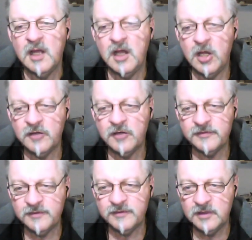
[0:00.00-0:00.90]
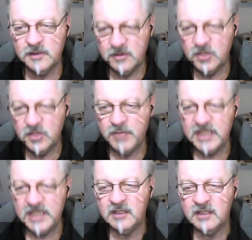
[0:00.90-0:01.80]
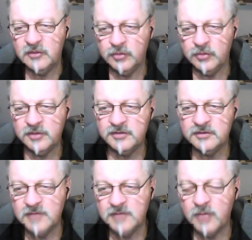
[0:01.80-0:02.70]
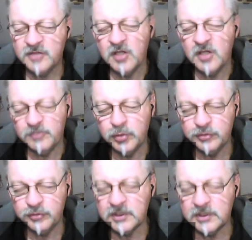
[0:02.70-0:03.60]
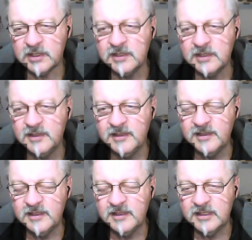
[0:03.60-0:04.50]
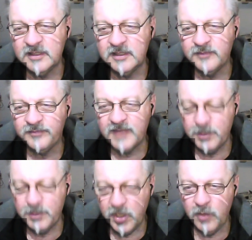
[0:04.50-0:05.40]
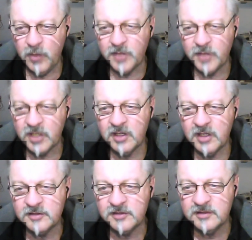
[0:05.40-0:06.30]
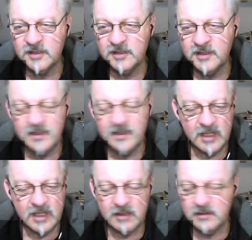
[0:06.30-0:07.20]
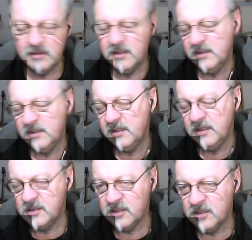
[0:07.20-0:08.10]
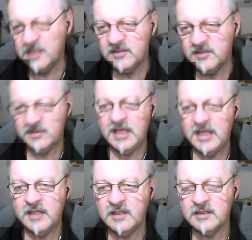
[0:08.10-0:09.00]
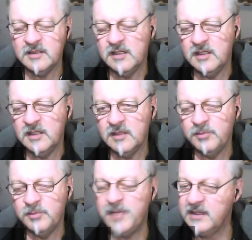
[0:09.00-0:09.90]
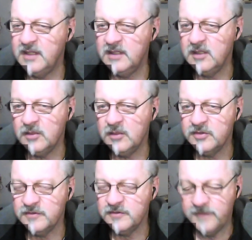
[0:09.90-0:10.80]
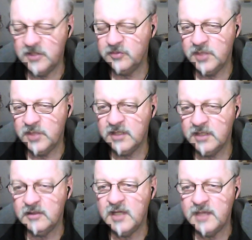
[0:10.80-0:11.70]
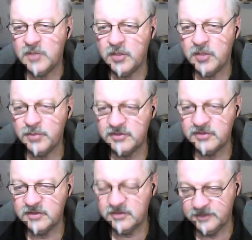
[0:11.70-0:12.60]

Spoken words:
of making that choice, I was kind of pushed, really, by one of my guides. Now, you got to understand that back then I was a furniture maker. I had my own business.